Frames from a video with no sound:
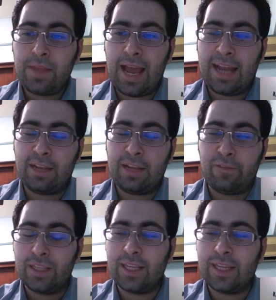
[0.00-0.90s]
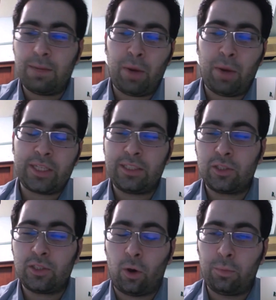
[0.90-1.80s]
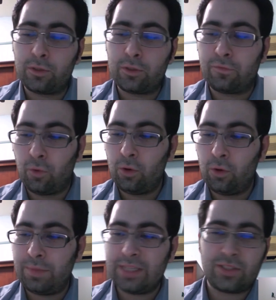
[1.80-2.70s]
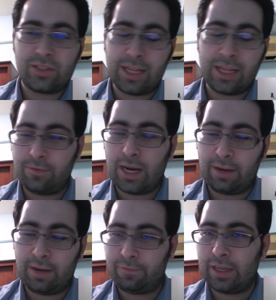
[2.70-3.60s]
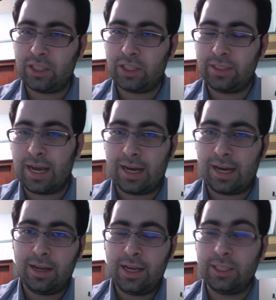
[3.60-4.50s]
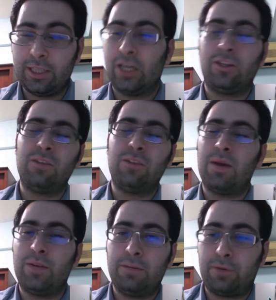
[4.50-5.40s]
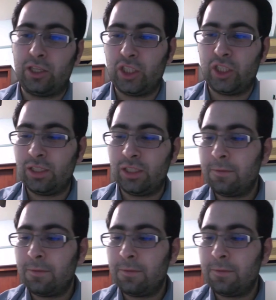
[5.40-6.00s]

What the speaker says: And if let's say the bucket is almost full, means that we are facing the internal memory pressure.